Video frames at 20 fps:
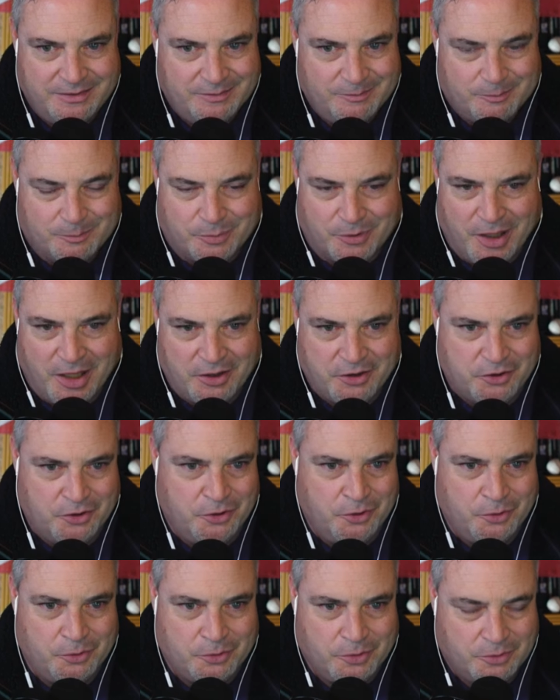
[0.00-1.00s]
Brock
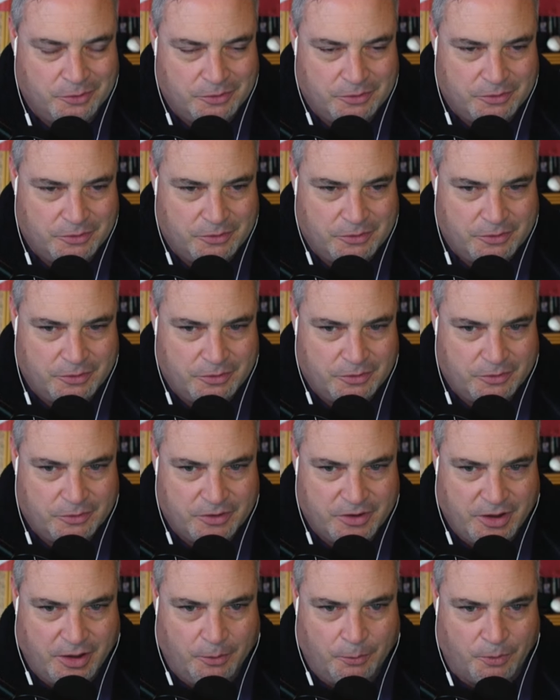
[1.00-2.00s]
who?
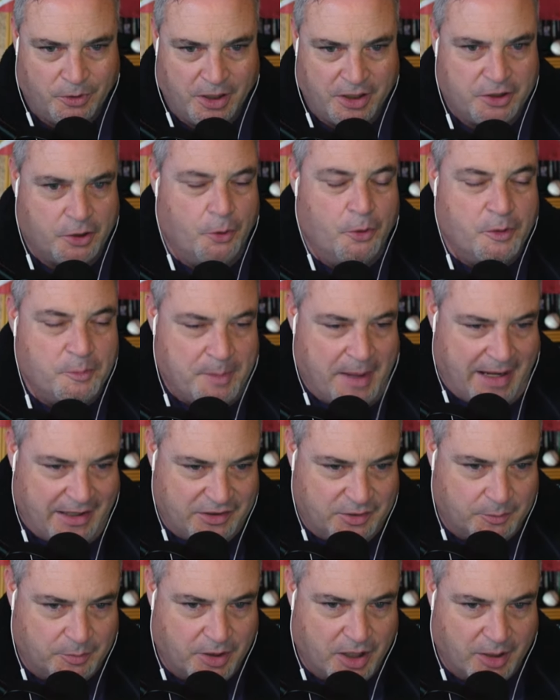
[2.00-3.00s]
You know, we're not going back
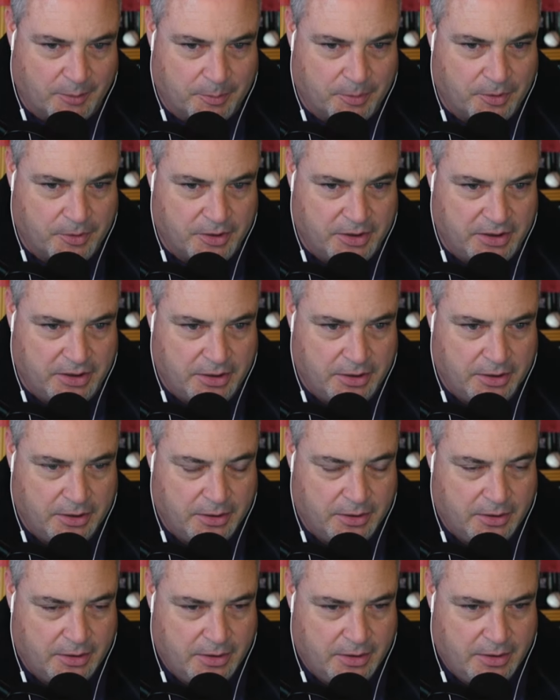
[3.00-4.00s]
to Brock Purdy.
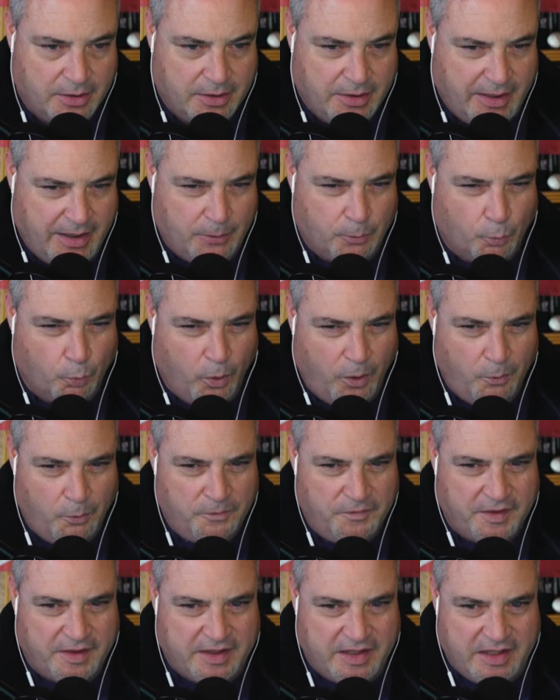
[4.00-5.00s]
And what would
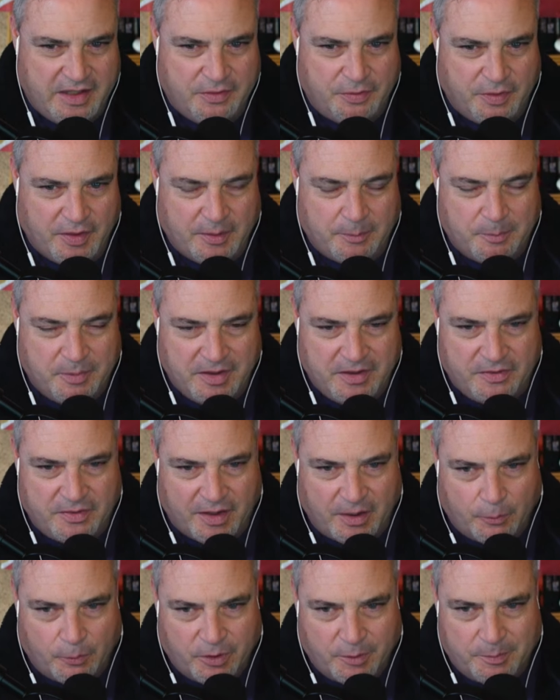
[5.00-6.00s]
the key thing be
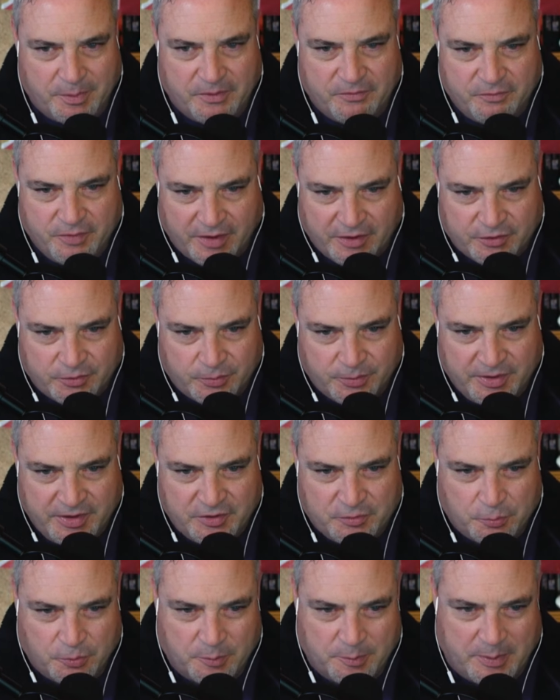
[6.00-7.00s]
there? Would it be victories?
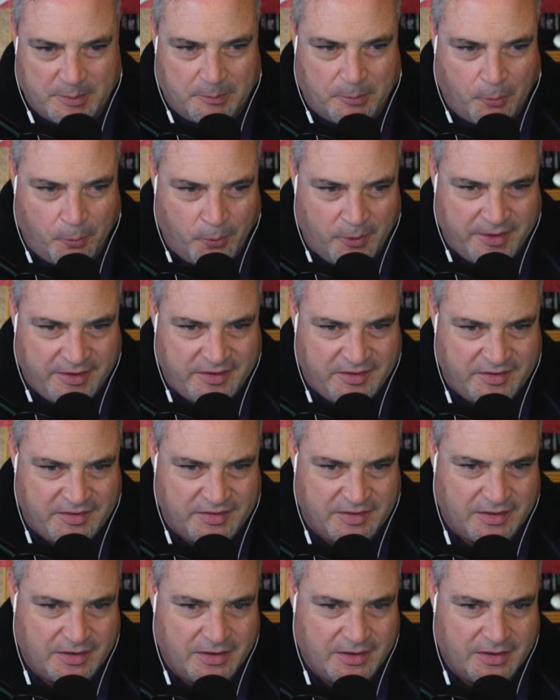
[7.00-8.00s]
Would it be points?
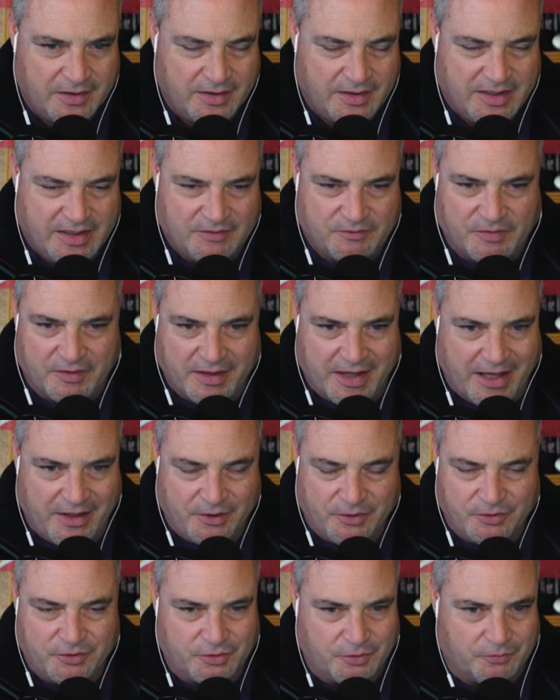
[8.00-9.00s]
If the
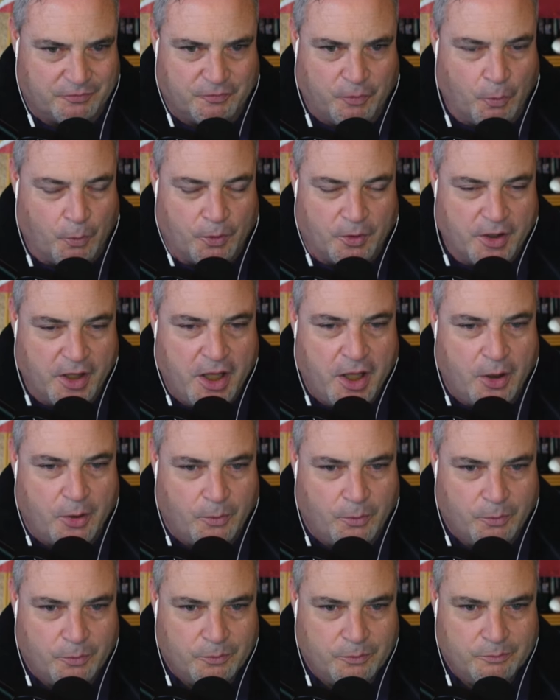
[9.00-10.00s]
Niners are 4-0,
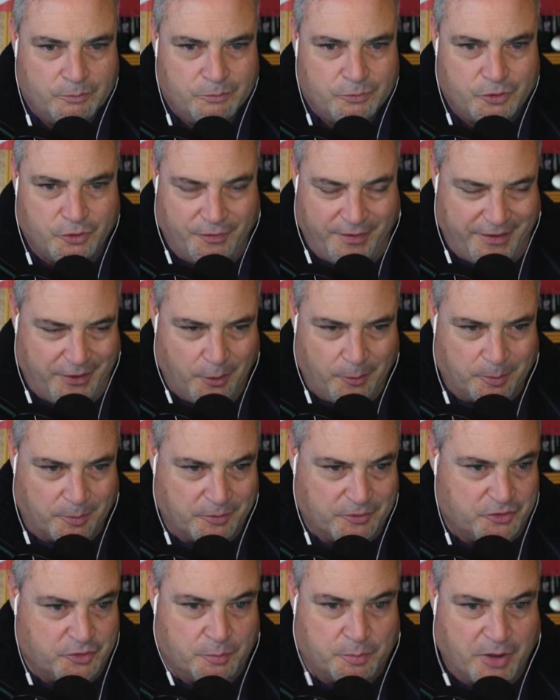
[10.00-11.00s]
do they go
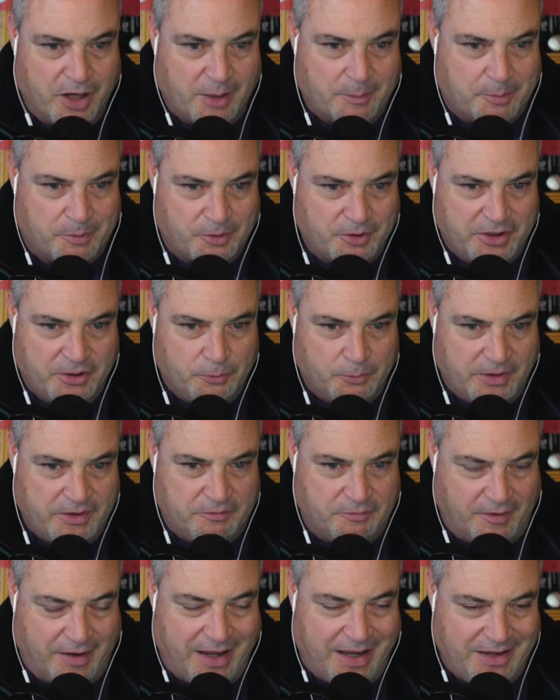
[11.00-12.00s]
to Brock Purdy in week
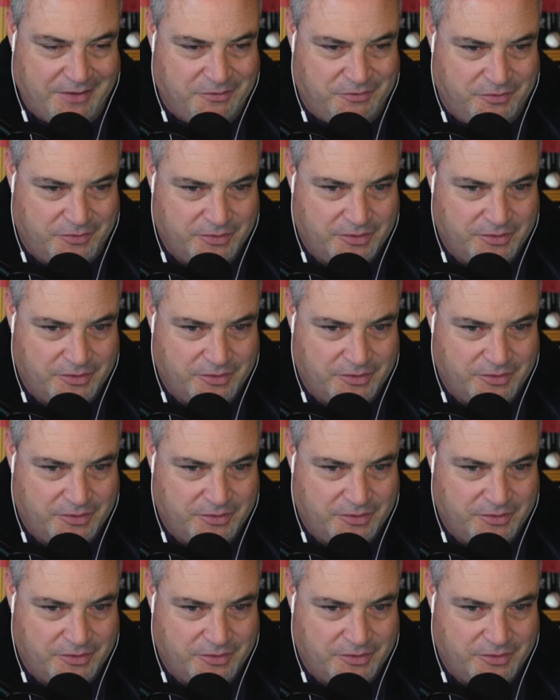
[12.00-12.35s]
5?